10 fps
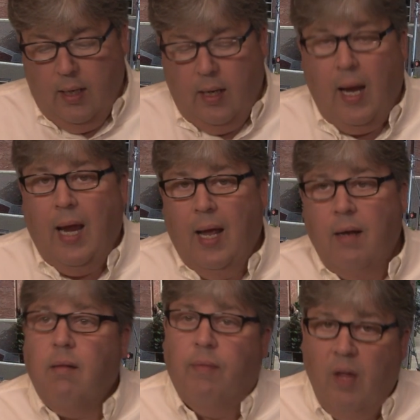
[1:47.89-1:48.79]
uh,
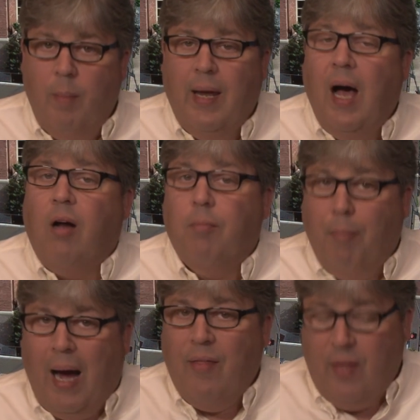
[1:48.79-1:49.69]
and they'll be out
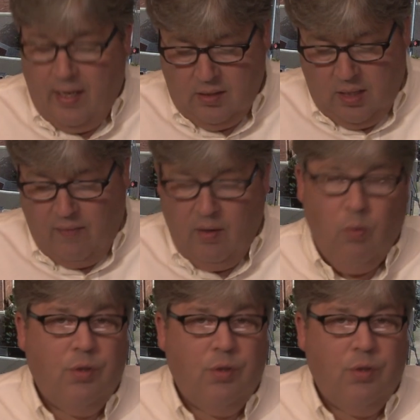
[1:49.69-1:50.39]
by Thanksgiving,